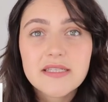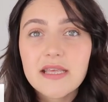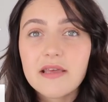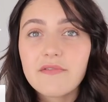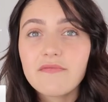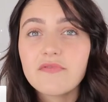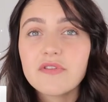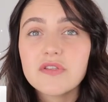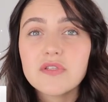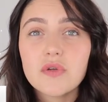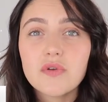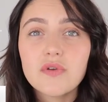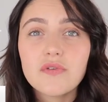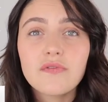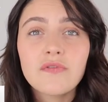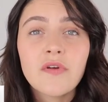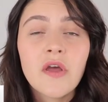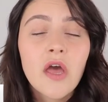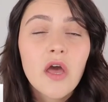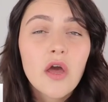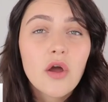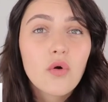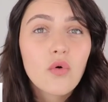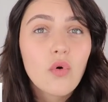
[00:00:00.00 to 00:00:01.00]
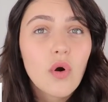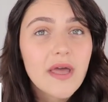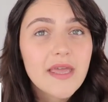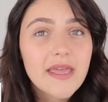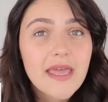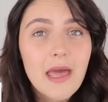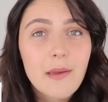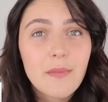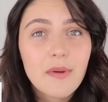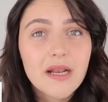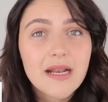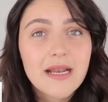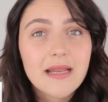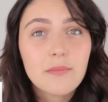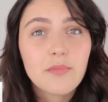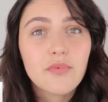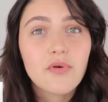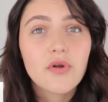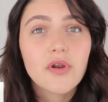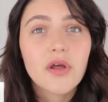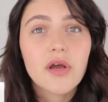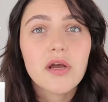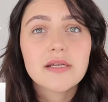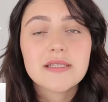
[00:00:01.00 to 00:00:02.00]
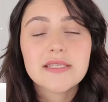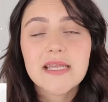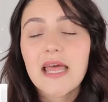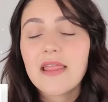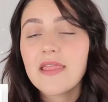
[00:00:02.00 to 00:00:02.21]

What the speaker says: They're sort of quite chemically products.